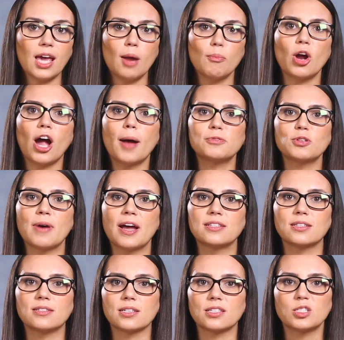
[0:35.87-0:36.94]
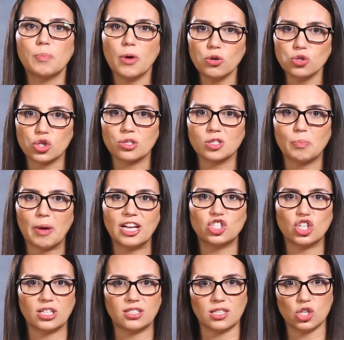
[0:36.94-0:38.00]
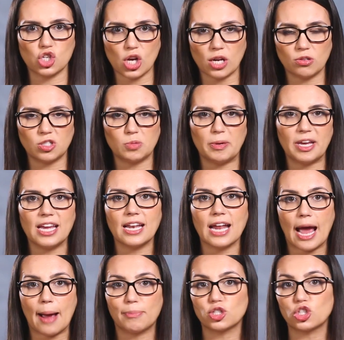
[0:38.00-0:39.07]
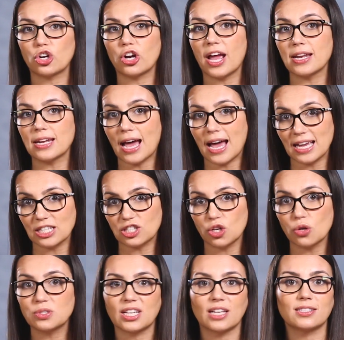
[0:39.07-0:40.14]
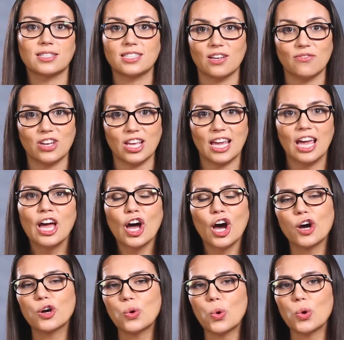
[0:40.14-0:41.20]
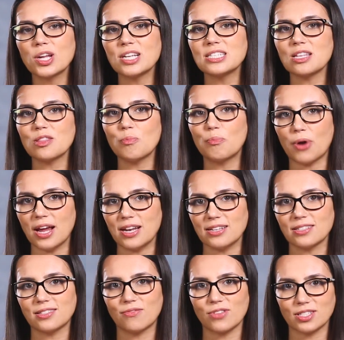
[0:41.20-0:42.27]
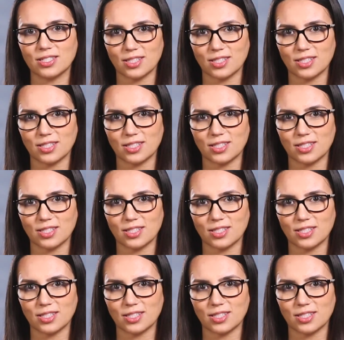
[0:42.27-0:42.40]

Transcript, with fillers: camera optimizes exposures by adjusting shutter speed, aperture, and I S O sensitivity according to the brightness of the